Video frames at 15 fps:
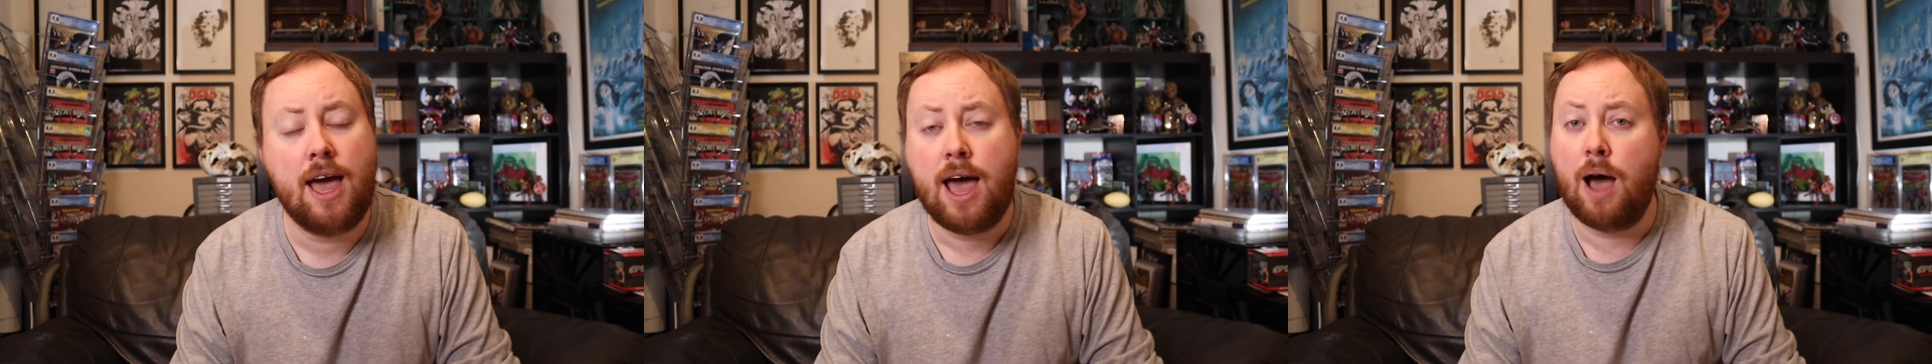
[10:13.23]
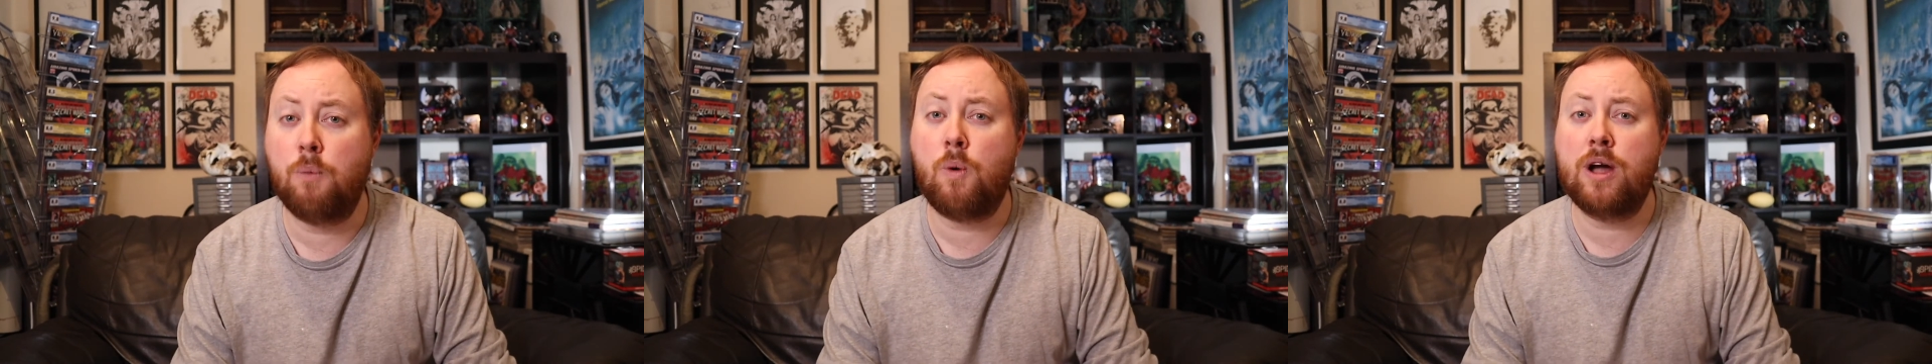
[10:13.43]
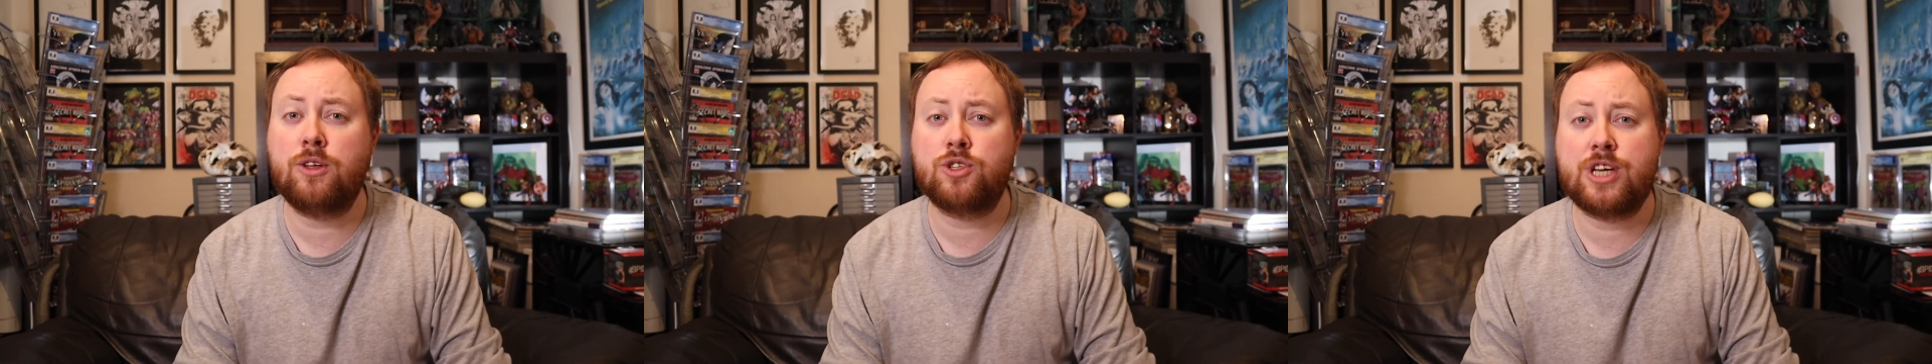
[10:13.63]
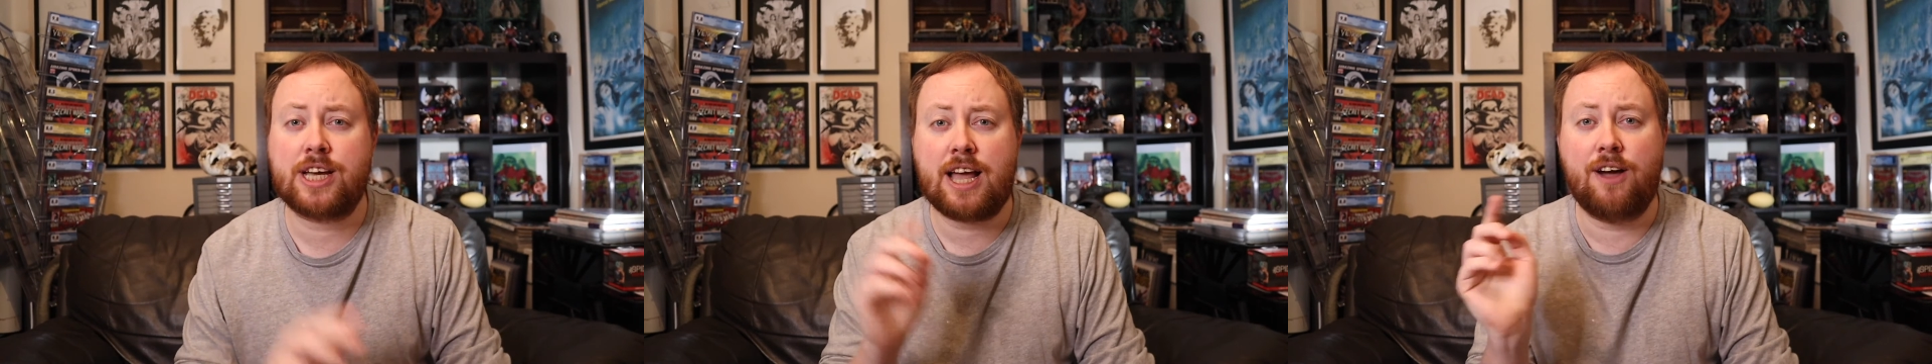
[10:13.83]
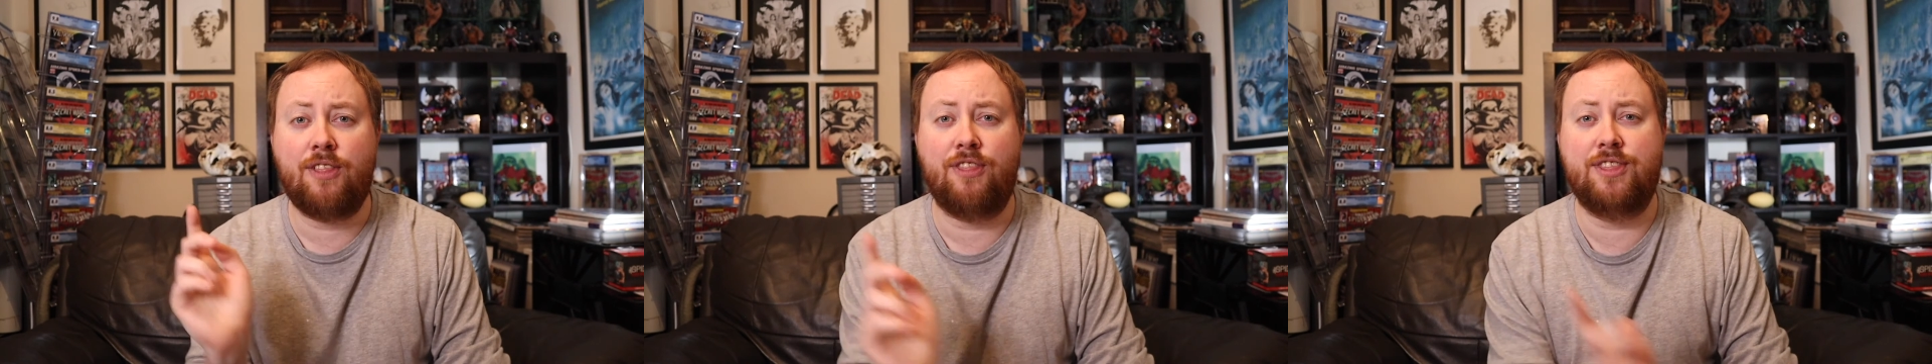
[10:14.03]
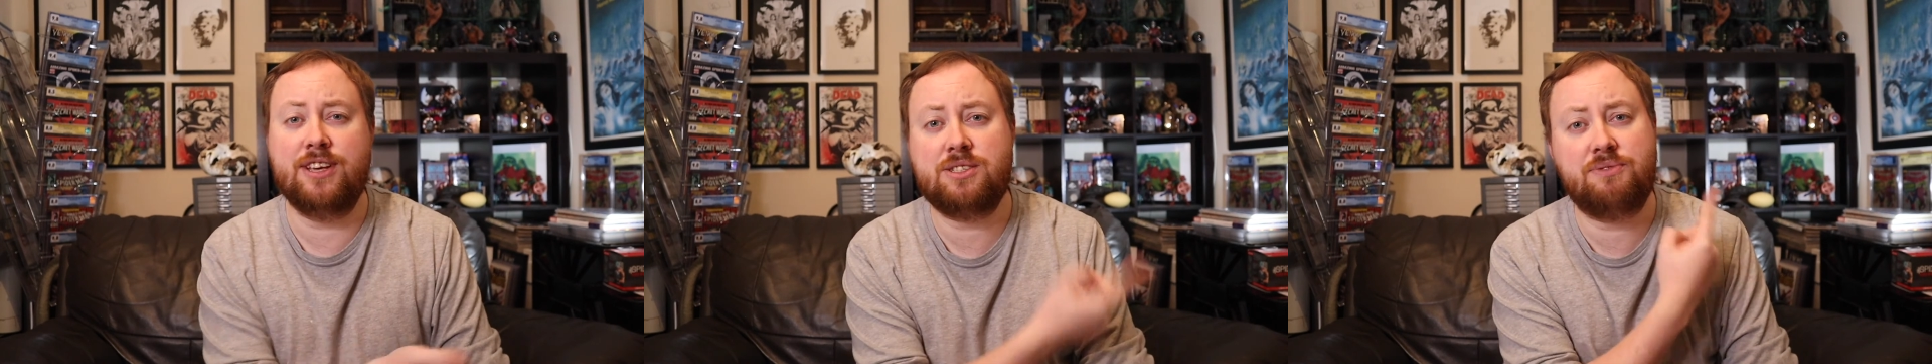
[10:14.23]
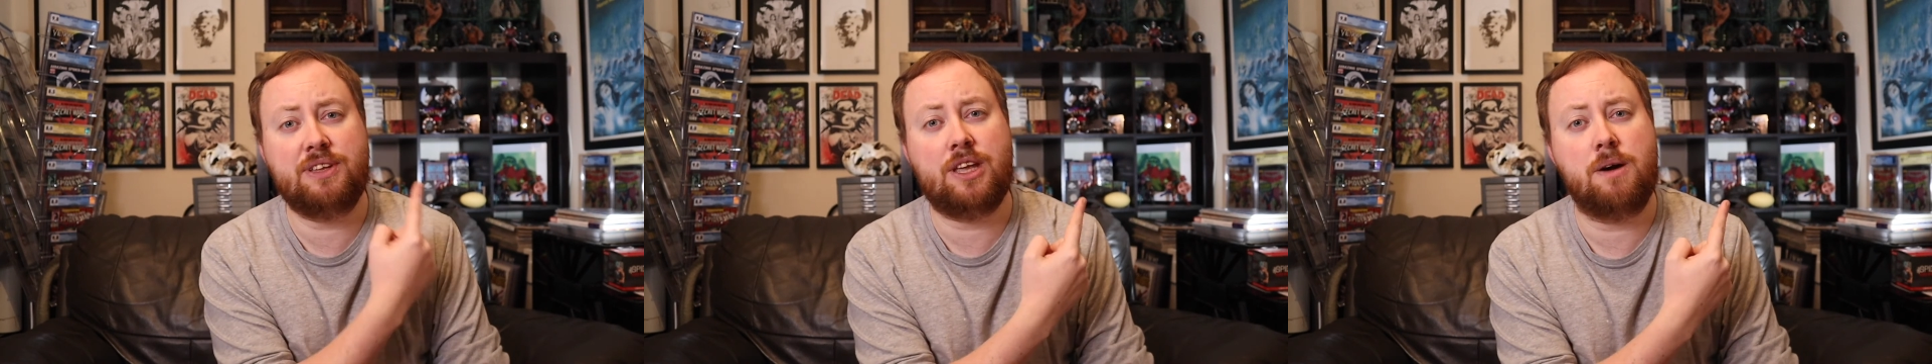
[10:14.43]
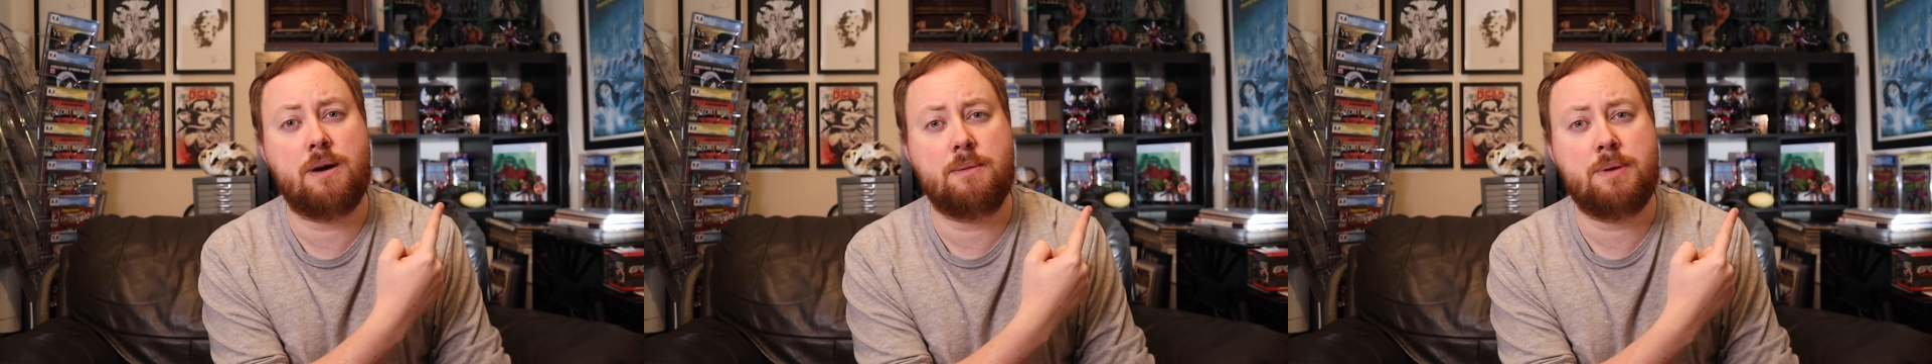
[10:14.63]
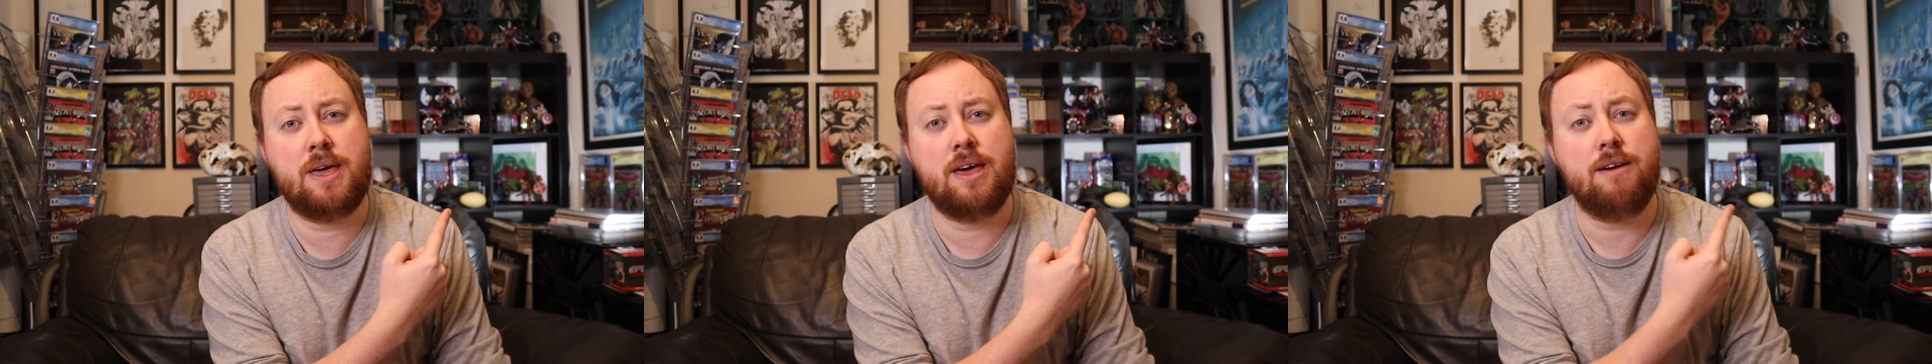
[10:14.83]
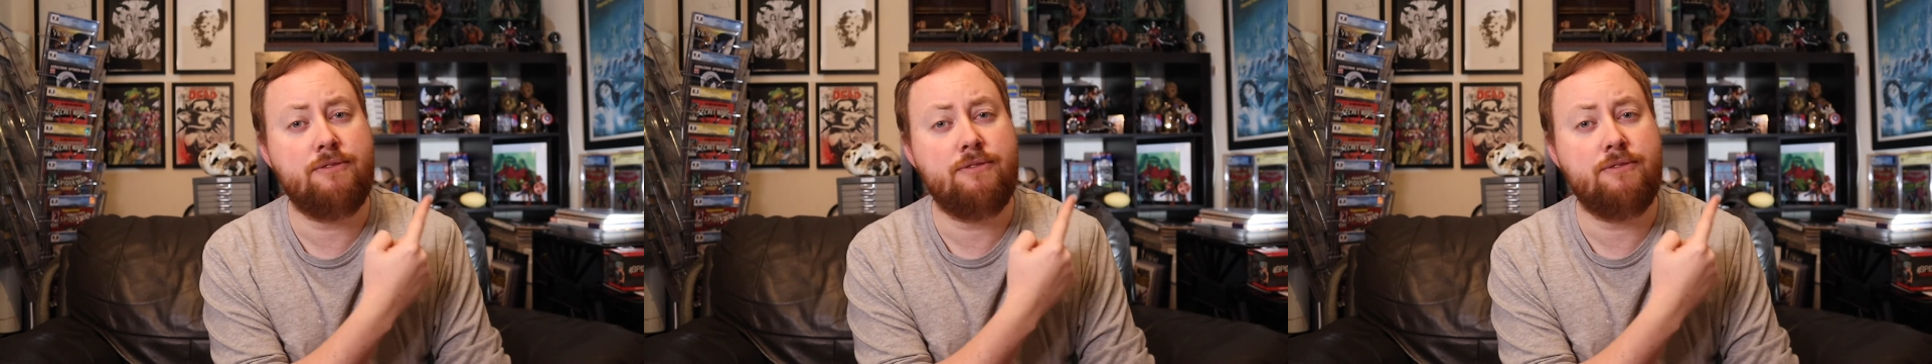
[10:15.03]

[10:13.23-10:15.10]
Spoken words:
and why not check out this video up here